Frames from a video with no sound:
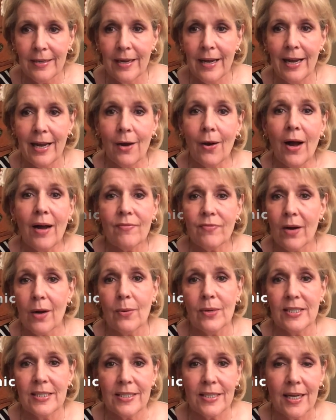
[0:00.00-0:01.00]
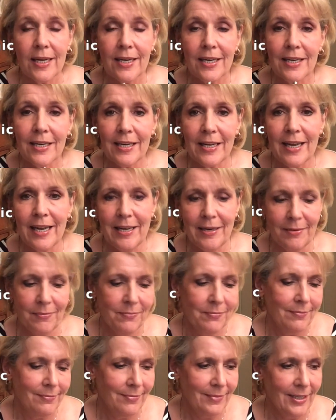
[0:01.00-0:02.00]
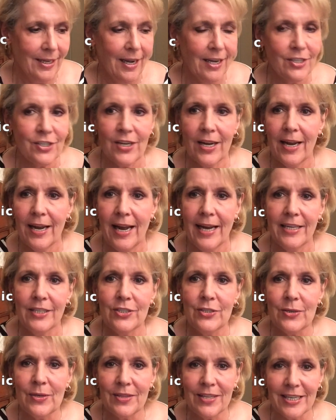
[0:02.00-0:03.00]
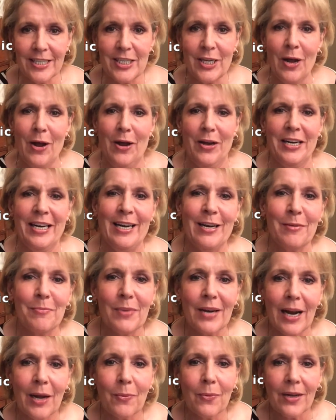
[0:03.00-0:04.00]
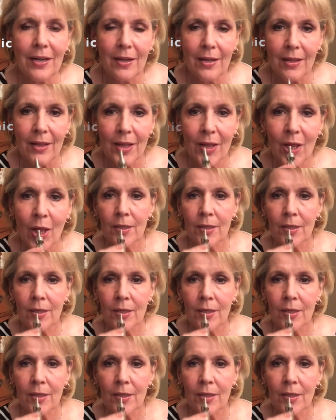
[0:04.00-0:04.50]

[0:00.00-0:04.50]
How I've always done it, and gosh, I hate doing this on here, but I will.